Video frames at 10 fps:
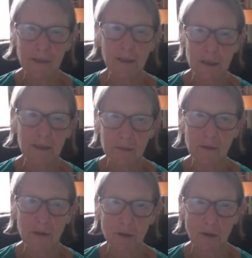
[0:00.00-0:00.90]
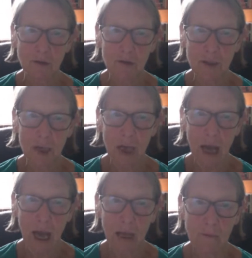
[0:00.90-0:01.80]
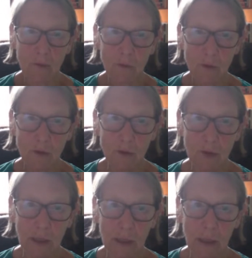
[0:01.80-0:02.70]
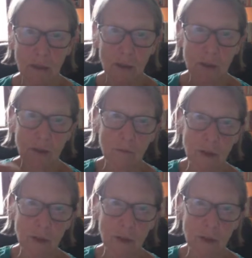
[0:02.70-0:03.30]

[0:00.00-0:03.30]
actually individuals. And the more you can encourage them